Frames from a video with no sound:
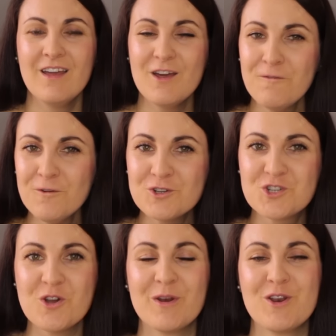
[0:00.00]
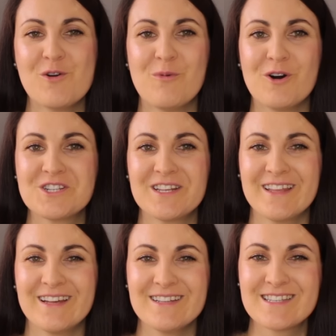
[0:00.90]
If you're German and you're watching
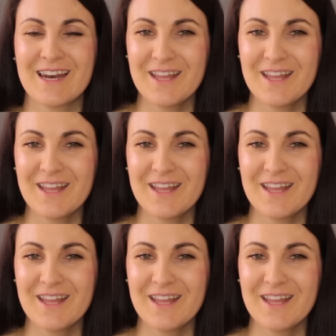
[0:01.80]
this,